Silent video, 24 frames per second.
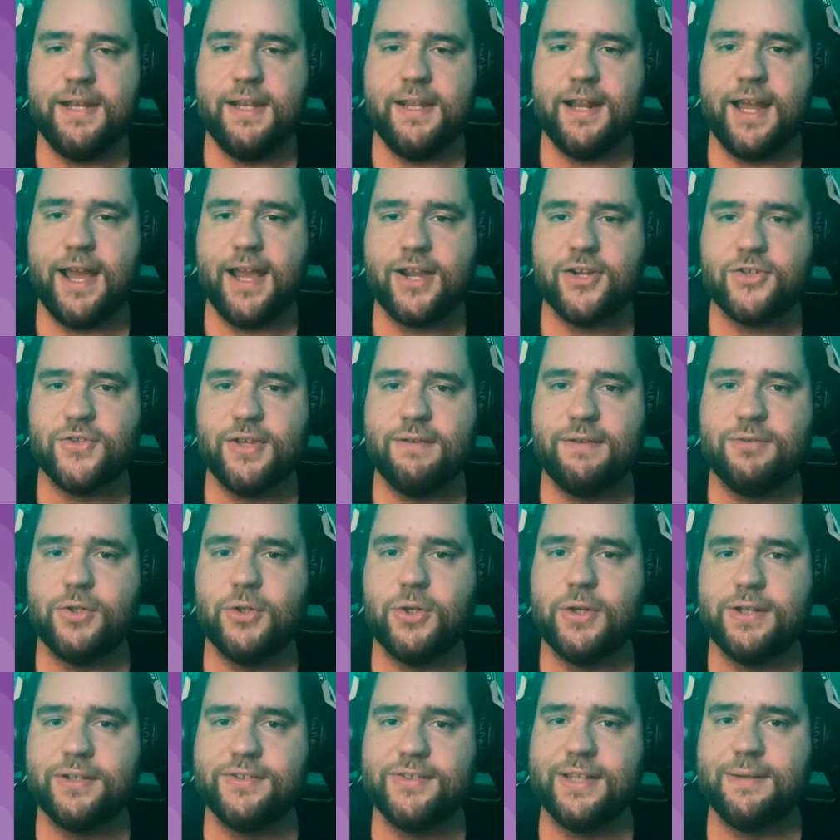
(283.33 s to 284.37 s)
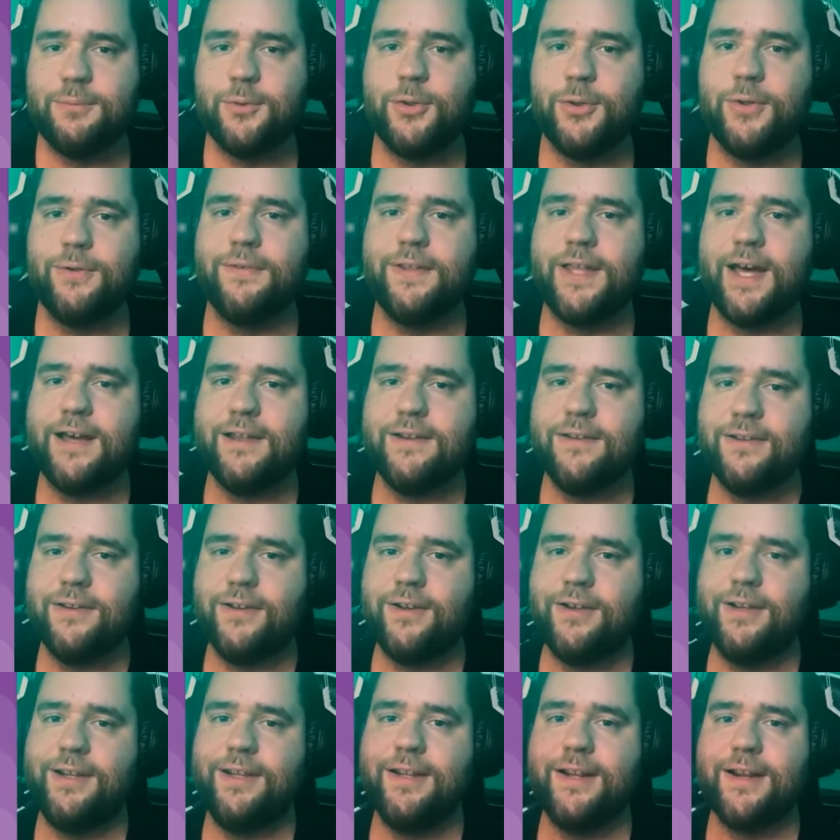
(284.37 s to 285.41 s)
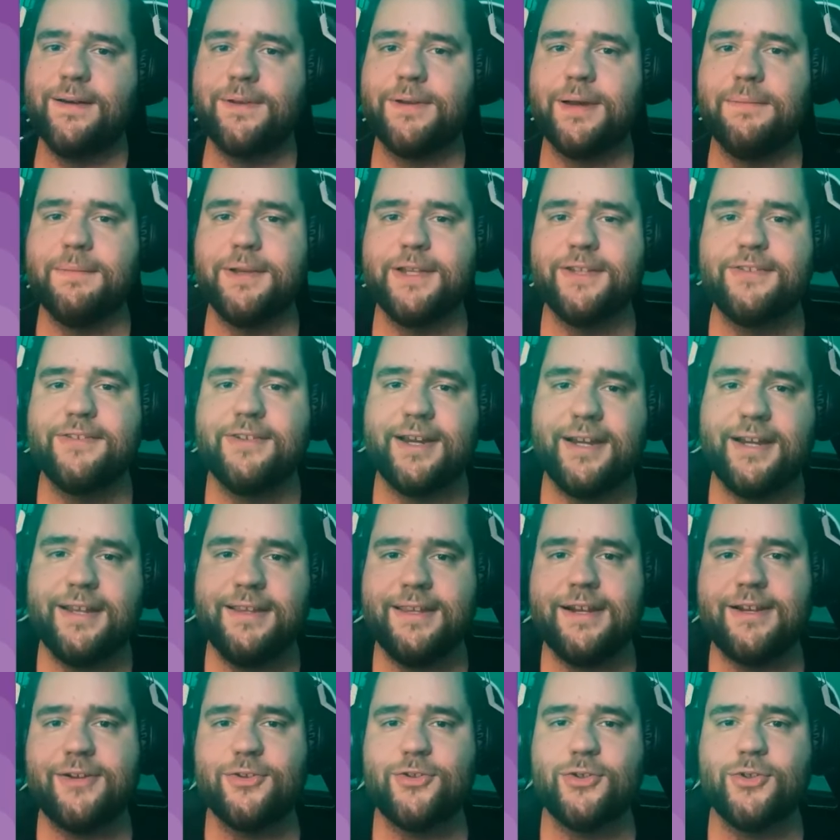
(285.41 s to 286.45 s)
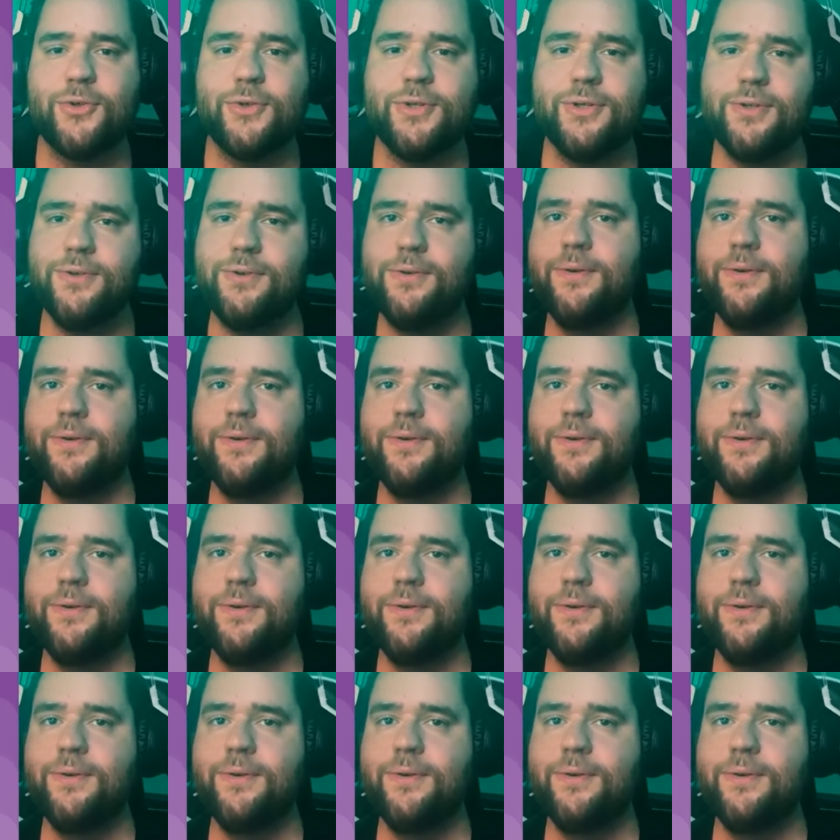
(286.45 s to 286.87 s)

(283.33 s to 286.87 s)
and I actually have a good example of that that in an upcoming slide that I'll show you.